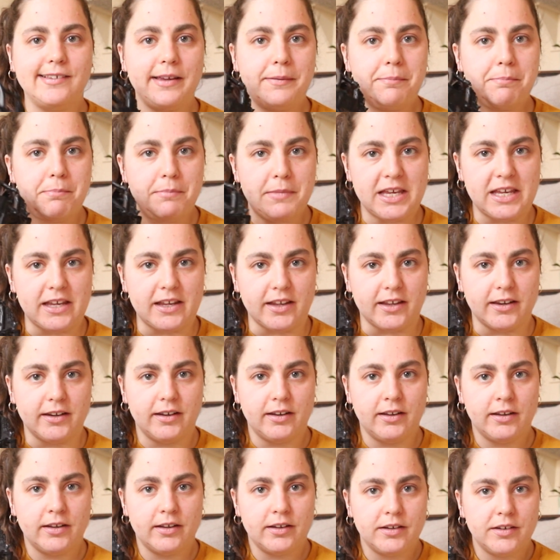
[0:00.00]
it
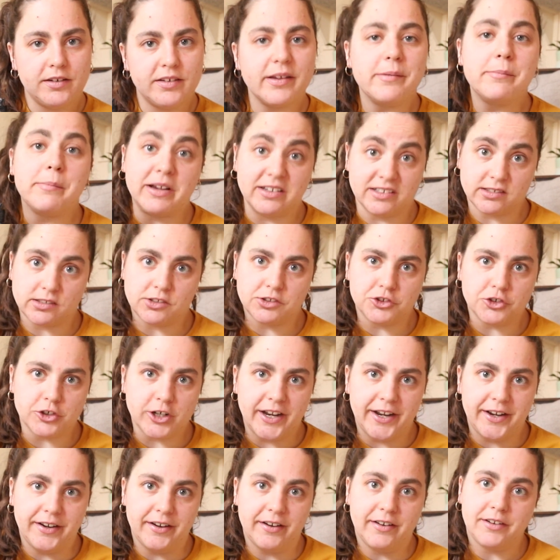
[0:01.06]
mean to muzzle
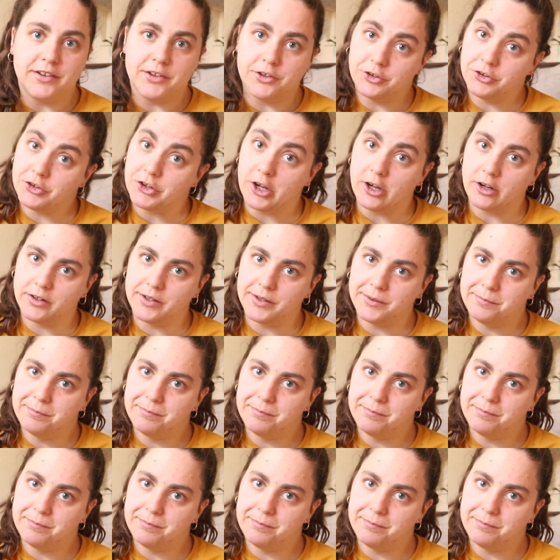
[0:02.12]
train your dog?